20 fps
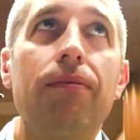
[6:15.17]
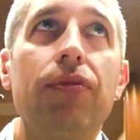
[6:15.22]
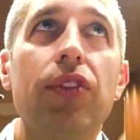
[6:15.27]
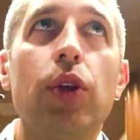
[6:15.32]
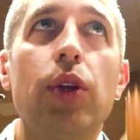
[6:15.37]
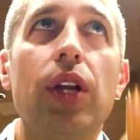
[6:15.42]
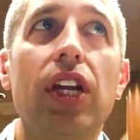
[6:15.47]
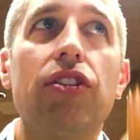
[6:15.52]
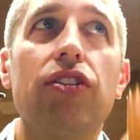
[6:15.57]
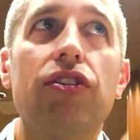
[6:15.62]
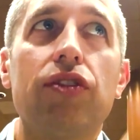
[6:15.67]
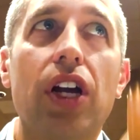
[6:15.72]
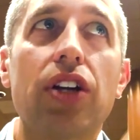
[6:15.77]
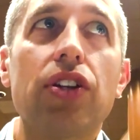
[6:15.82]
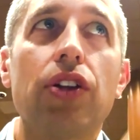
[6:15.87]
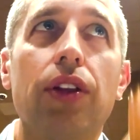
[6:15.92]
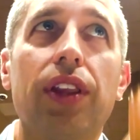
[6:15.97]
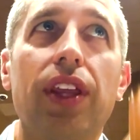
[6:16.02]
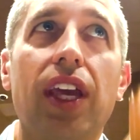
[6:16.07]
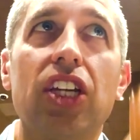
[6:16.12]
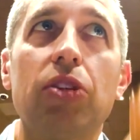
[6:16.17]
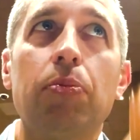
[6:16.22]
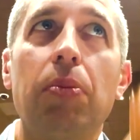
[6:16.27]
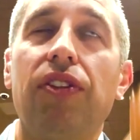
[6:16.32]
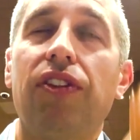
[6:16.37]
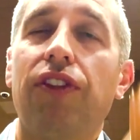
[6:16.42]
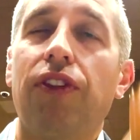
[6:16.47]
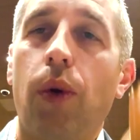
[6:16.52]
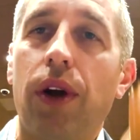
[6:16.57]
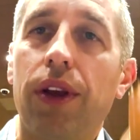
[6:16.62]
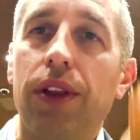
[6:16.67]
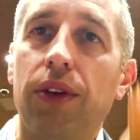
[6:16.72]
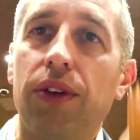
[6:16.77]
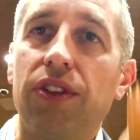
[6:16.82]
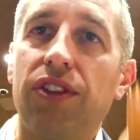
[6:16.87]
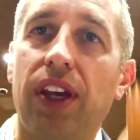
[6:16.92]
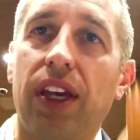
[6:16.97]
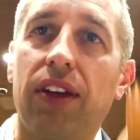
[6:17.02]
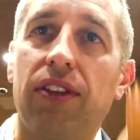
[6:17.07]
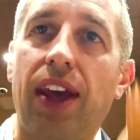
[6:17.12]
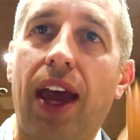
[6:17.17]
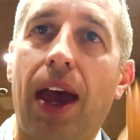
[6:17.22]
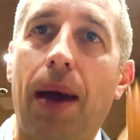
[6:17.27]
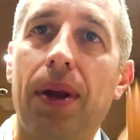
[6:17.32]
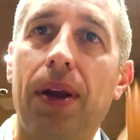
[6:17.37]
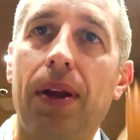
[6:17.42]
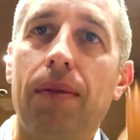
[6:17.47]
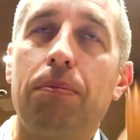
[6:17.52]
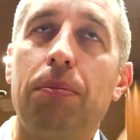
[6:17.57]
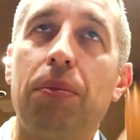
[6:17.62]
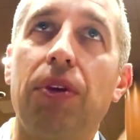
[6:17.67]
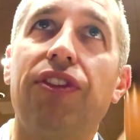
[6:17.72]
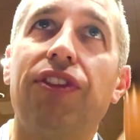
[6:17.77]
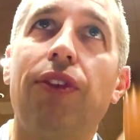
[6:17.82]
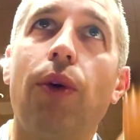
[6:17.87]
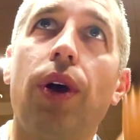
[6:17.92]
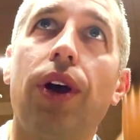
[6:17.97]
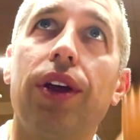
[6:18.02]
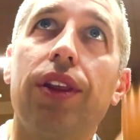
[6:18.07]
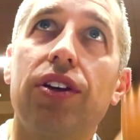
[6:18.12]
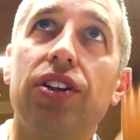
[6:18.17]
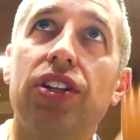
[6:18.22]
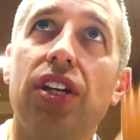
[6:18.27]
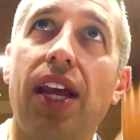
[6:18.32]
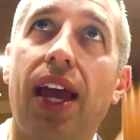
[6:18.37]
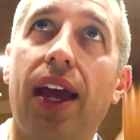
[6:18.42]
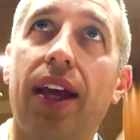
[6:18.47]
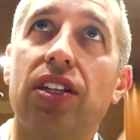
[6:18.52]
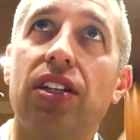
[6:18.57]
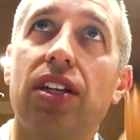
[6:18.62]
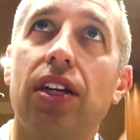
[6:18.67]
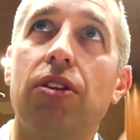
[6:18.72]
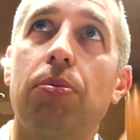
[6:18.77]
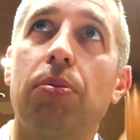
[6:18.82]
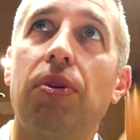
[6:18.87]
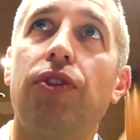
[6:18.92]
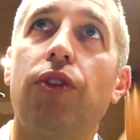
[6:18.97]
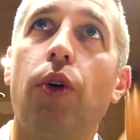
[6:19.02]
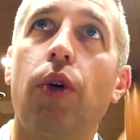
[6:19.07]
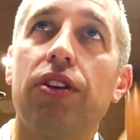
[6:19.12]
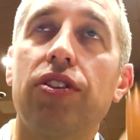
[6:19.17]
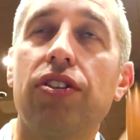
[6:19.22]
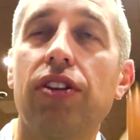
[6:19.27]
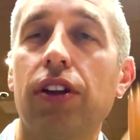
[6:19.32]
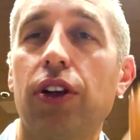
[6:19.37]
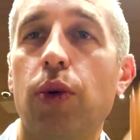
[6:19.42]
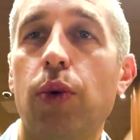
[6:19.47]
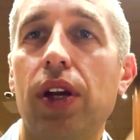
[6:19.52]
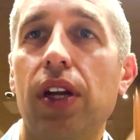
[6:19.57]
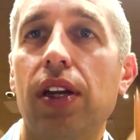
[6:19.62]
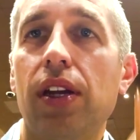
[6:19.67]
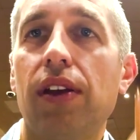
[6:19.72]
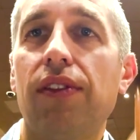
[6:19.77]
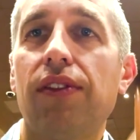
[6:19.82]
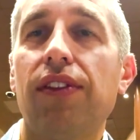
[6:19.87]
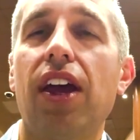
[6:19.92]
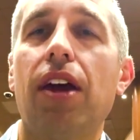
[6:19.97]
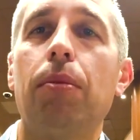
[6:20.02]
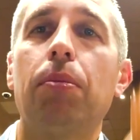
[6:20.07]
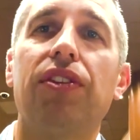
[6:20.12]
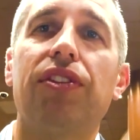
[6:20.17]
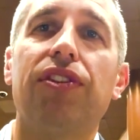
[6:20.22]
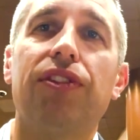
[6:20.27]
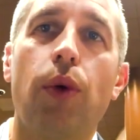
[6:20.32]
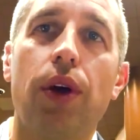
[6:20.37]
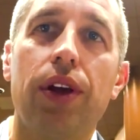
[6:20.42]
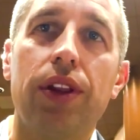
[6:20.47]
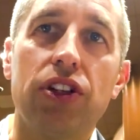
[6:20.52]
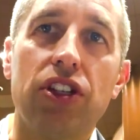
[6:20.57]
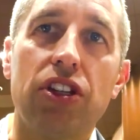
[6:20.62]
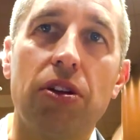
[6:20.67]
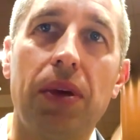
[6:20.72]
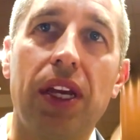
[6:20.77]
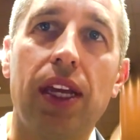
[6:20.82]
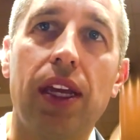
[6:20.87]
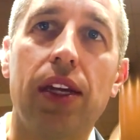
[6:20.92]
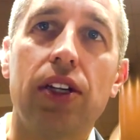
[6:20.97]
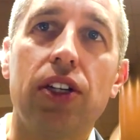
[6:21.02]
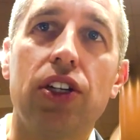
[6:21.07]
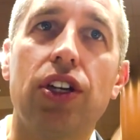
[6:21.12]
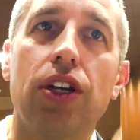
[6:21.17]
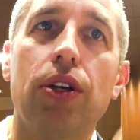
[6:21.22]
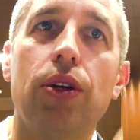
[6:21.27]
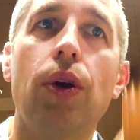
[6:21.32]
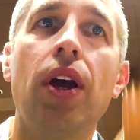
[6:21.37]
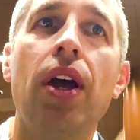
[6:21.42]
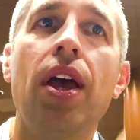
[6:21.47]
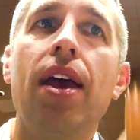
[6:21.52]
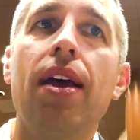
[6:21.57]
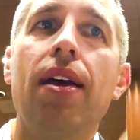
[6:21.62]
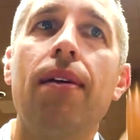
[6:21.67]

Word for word: You need to structure things before those things happen, before there's an exit, before there's a liquidity event, before there's a big issue.